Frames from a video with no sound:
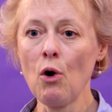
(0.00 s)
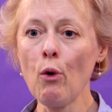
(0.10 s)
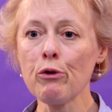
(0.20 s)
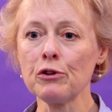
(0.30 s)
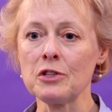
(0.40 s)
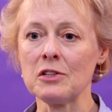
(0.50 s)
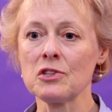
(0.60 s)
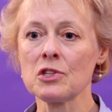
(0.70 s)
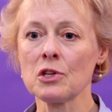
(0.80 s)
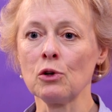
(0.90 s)

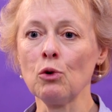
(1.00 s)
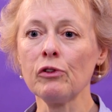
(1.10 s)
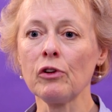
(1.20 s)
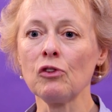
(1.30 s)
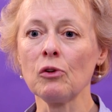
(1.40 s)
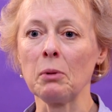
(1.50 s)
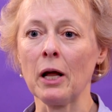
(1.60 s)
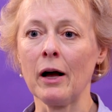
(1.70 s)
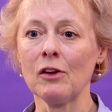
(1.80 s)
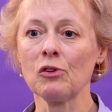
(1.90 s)
Orthotists can also
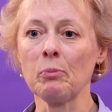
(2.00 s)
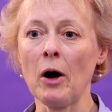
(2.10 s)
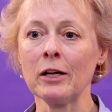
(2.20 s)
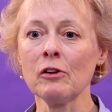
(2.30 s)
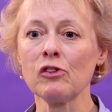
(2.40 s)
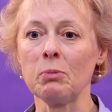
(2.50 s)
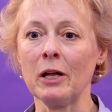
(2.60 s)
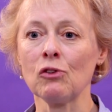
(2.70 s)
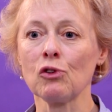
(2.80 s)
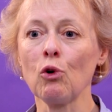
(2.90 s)
supply spinal
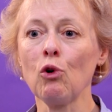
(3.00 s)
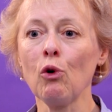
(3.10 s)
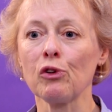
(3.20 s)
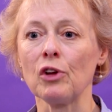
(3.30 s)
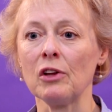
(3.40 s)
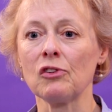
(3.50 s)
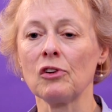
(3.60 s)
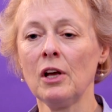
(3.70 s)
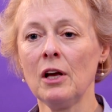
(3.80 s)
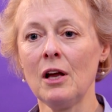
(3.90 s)
splints or
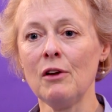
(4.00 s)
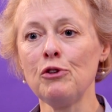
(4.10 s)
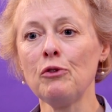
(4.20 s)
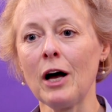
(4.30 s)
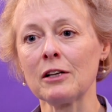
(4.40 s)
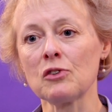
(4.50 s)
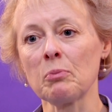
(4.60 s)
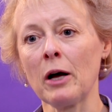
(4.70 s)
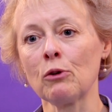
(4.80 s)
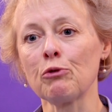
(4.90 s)
corsets if you've had a
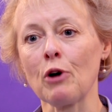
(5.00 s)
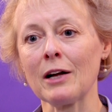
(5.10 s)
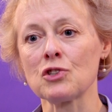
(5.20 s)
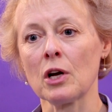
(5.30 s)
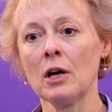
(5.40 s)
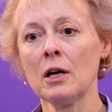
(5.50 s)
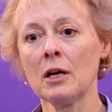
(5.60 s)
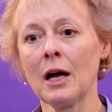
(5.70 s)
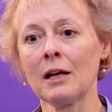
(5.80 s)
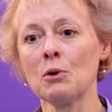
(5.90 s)
spinal fracture
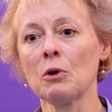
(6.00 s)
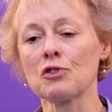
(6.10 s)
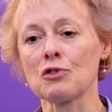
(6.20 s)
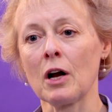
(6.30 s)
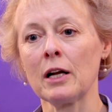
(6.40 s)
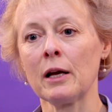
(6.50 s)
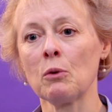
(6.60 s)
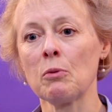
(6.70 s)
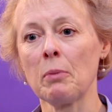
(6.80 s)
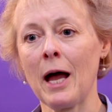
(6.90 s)
and you are
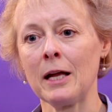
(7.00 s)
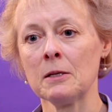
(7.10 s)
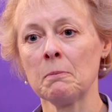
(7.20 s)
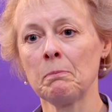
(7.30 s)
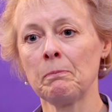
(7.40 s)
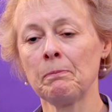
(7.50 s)
struggling with pain.